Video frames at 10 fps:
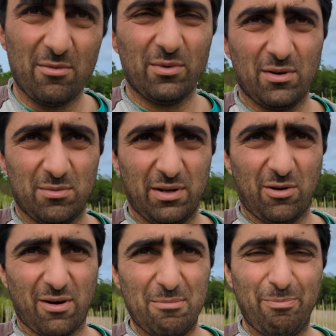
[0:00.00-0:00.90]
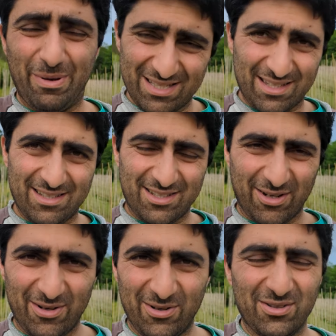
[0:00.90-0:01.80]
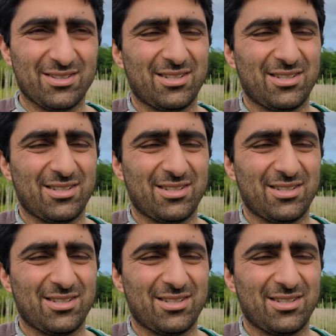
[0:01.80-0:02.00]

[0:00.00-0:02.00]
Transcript: I'm going to be quite busy soon,